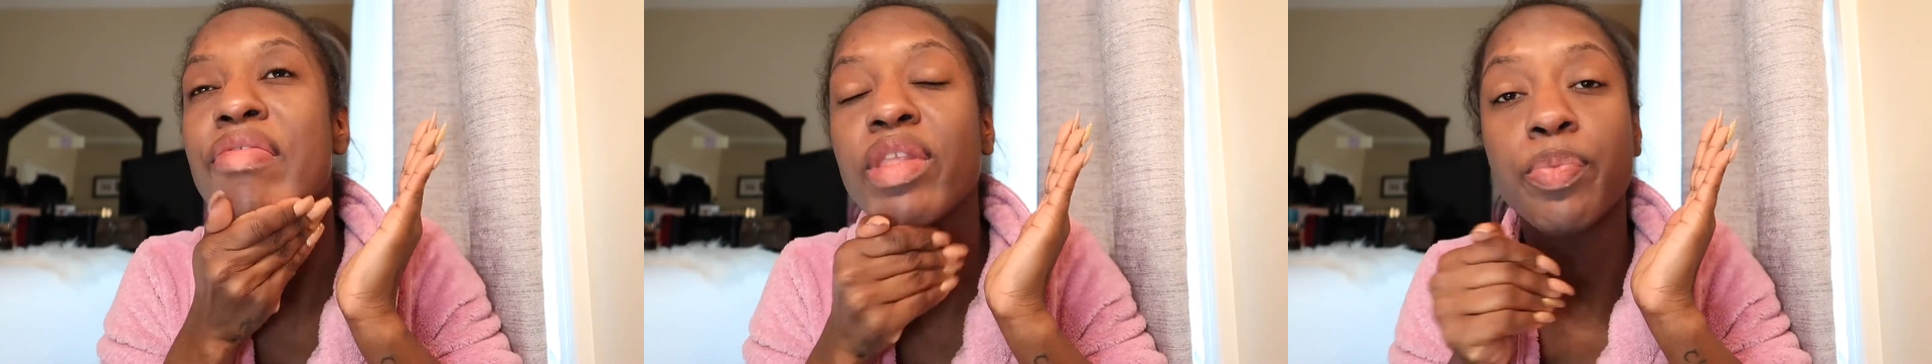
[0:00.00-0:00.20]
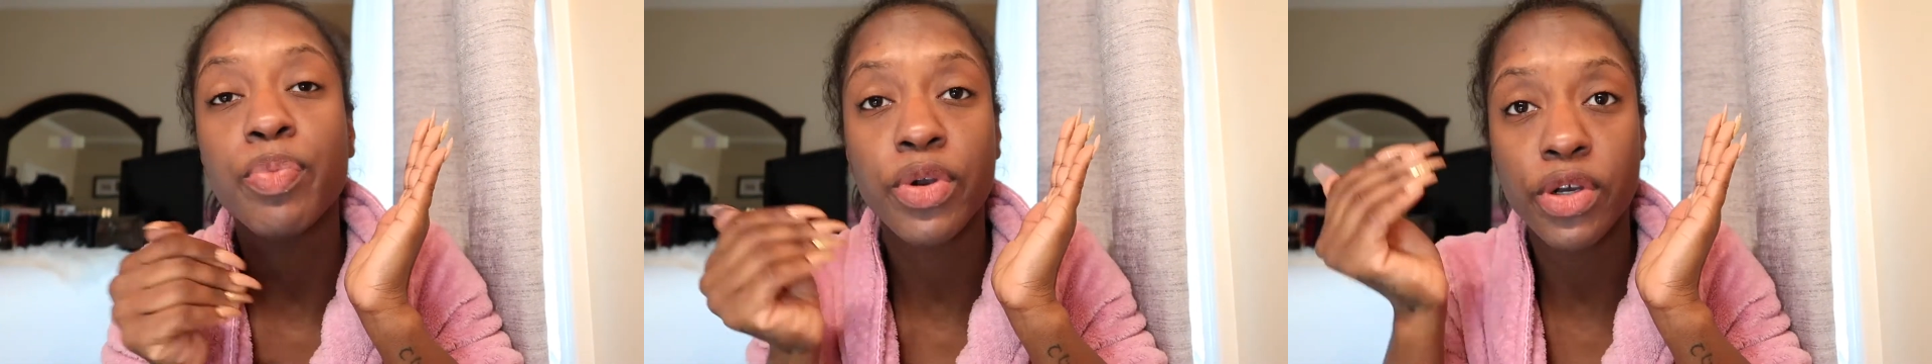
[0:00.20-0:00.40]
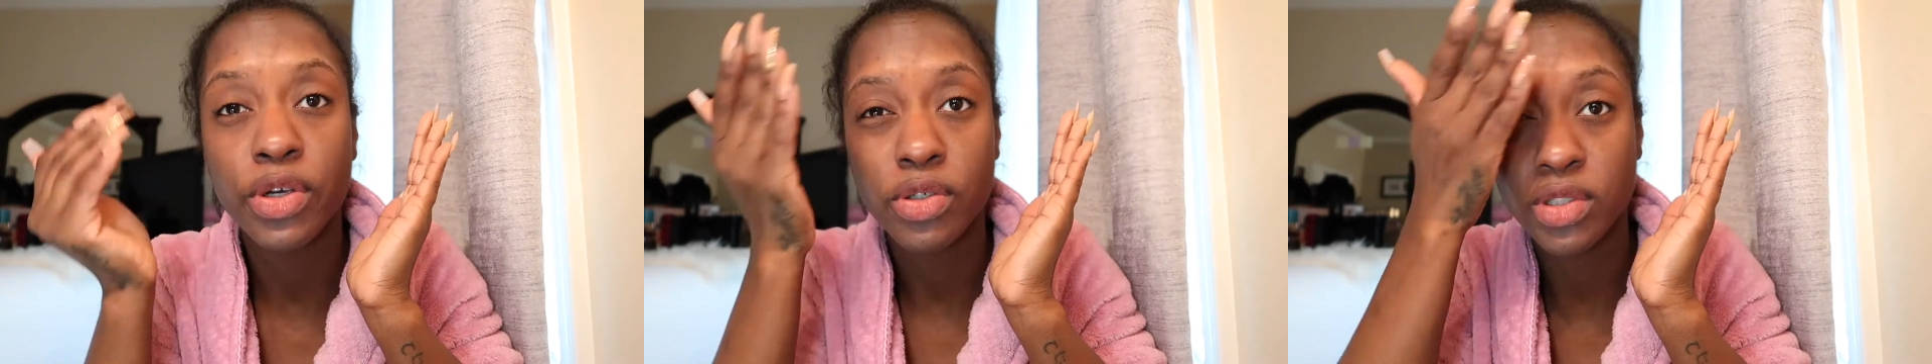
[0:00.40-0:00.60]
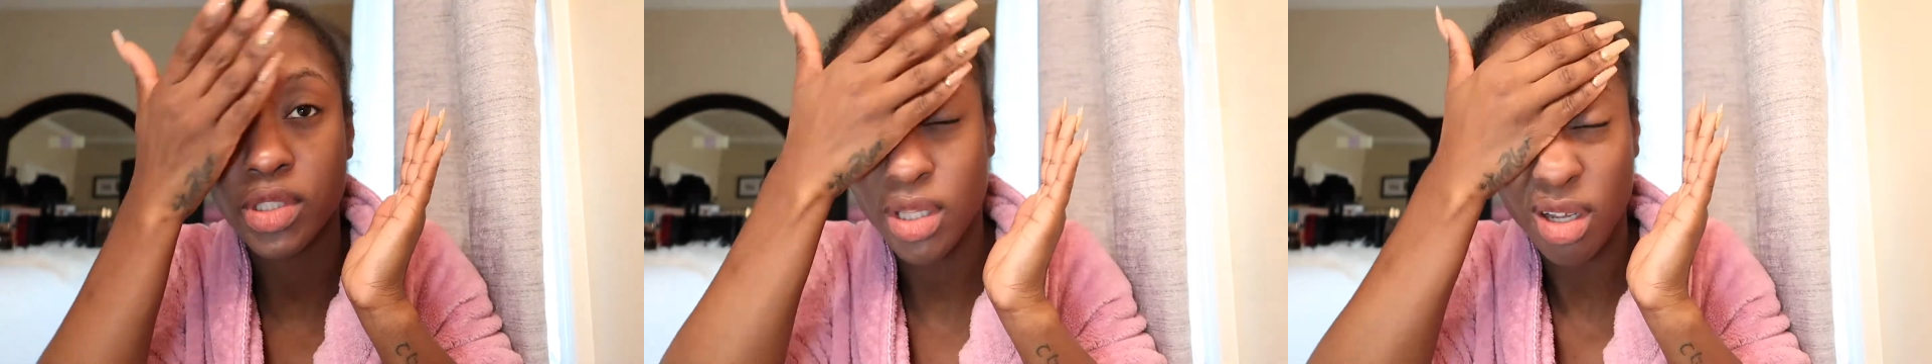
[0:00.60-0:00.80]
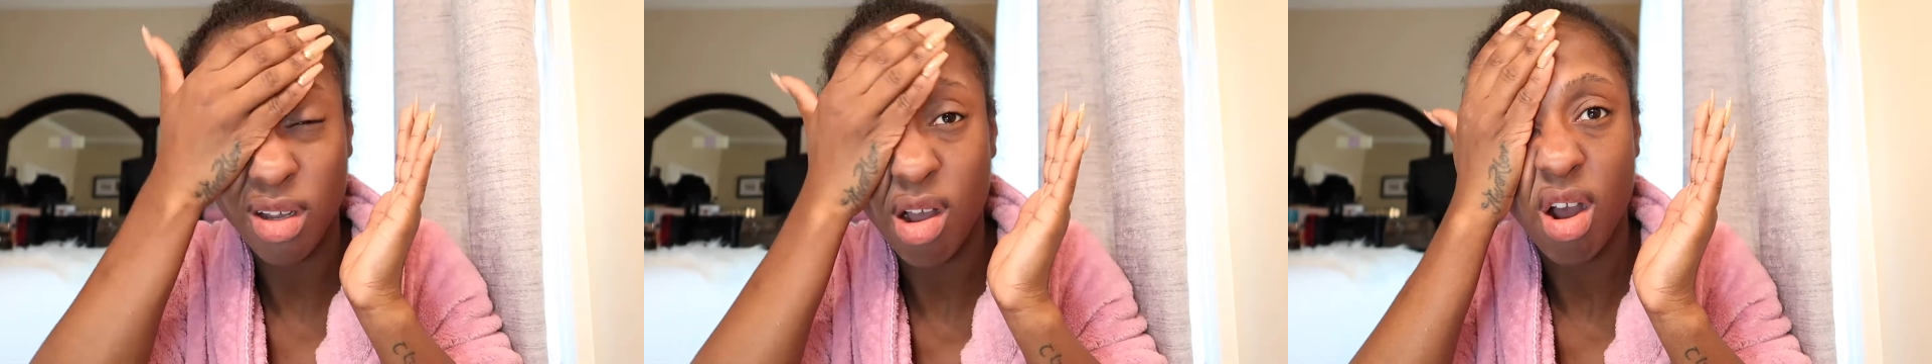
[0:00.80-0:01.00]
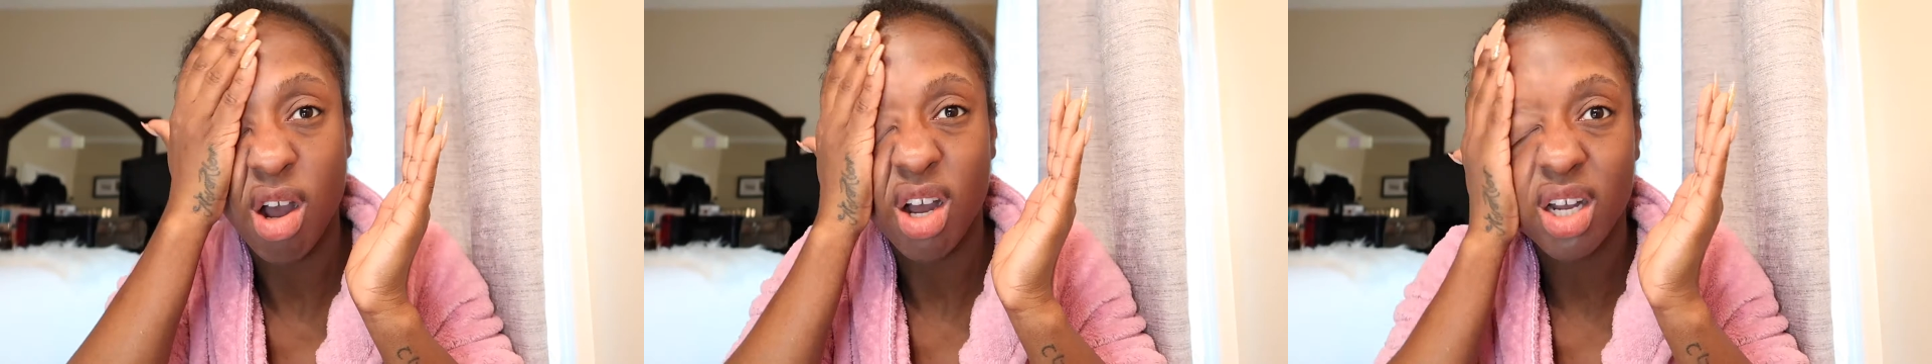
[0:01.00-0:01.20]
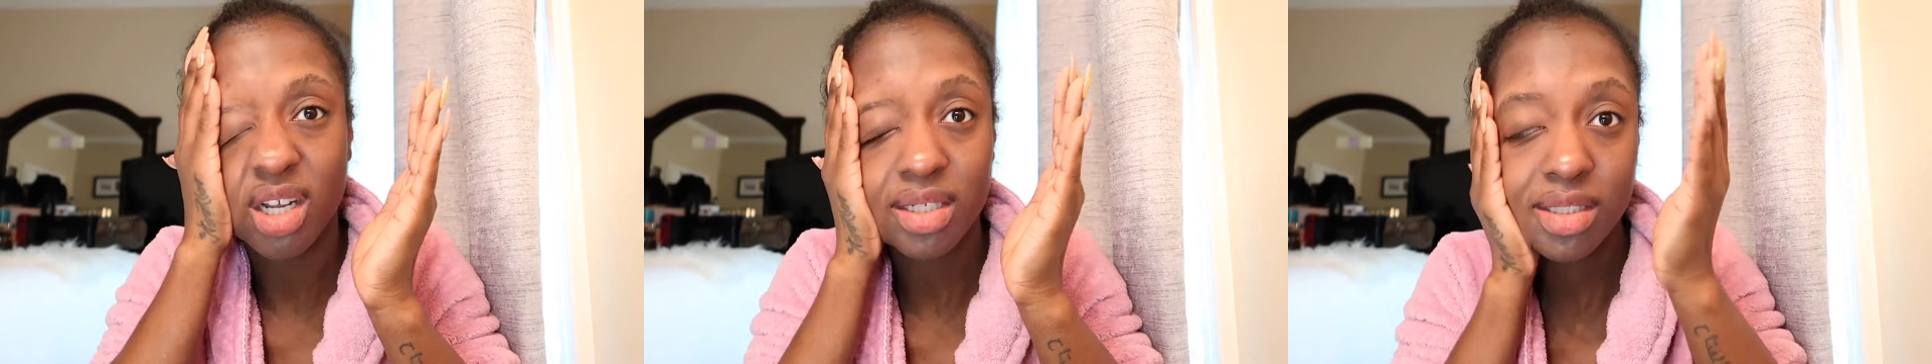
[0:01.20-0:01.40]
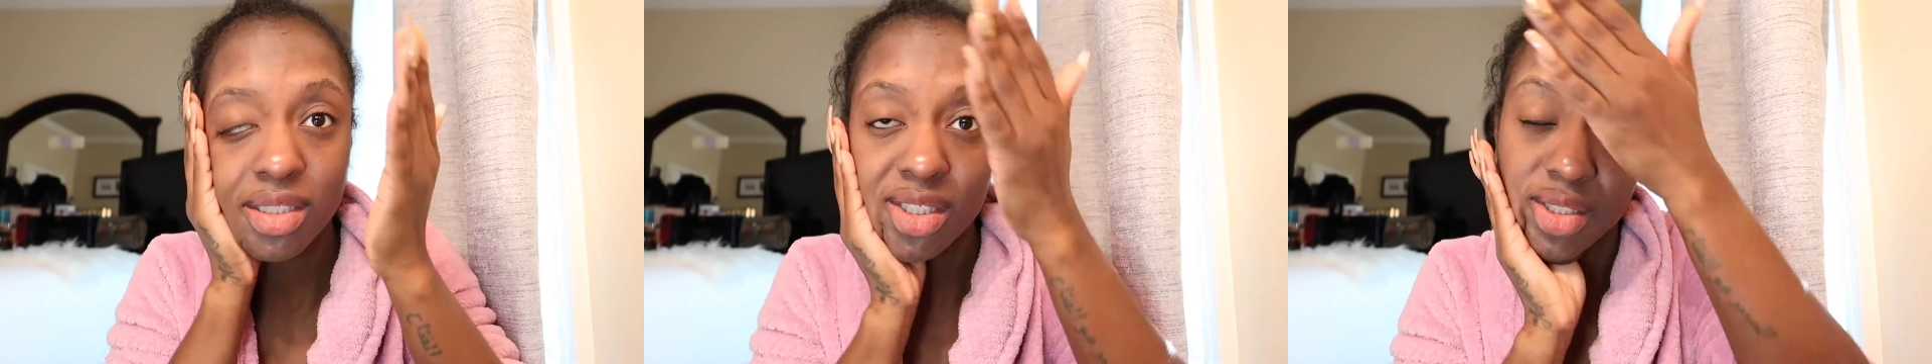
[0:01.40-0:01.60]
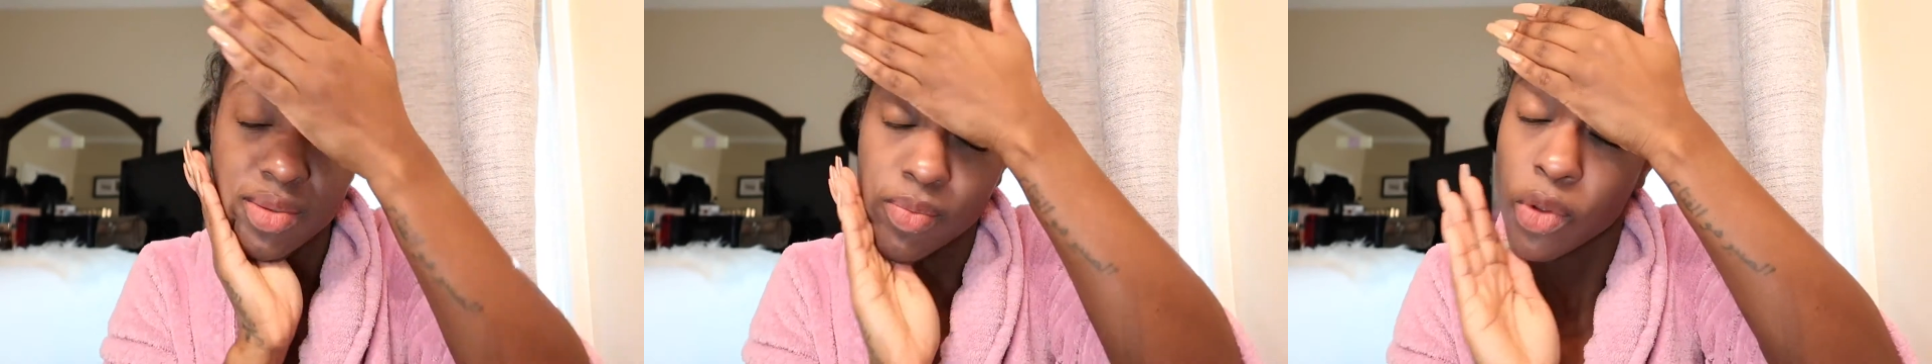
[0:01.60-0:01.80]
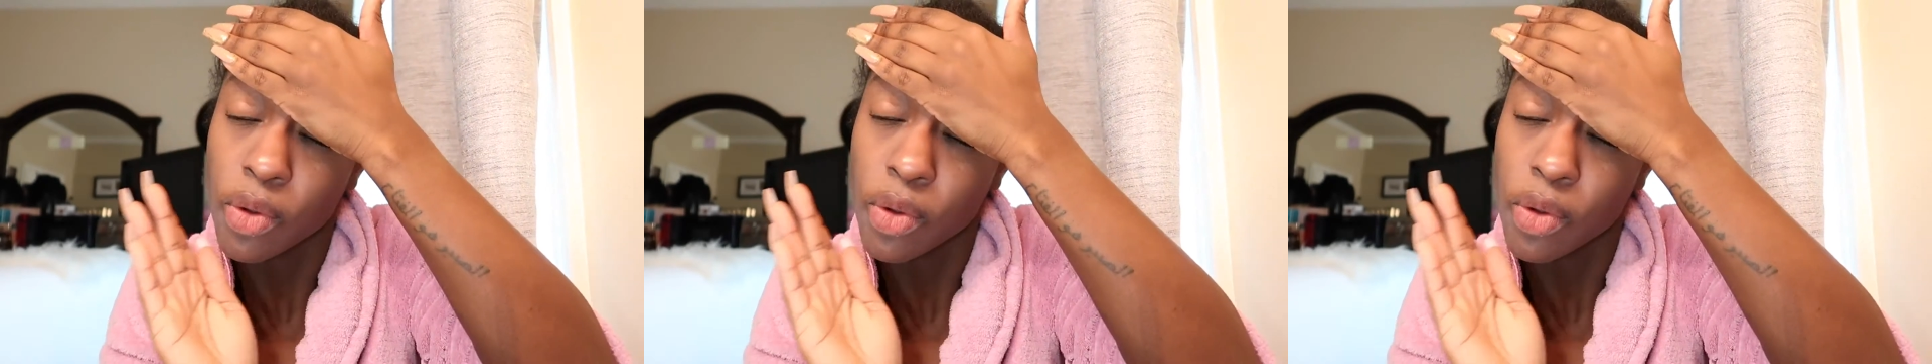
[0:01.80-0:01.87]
the pros and the cons.